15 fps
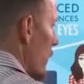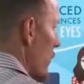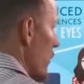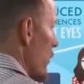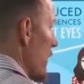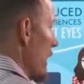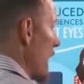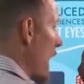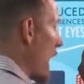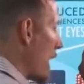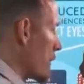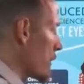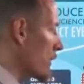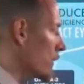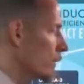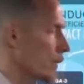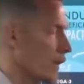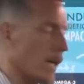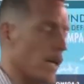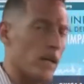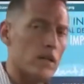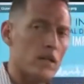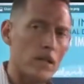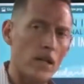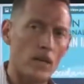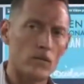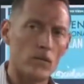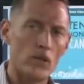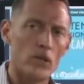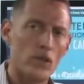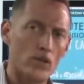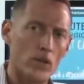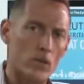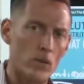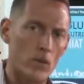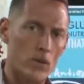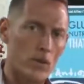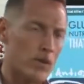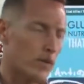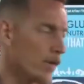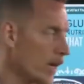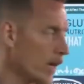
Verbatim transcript: which is the absolute hands down richest source of